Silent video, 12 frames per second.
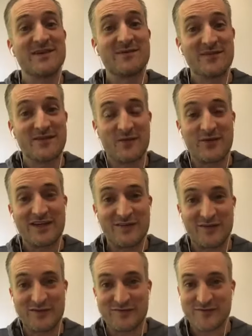something that we can
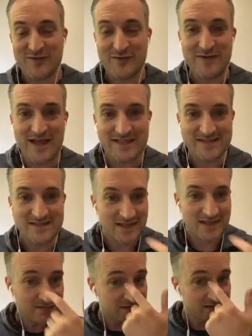learn from as
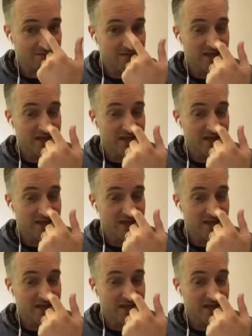sellers.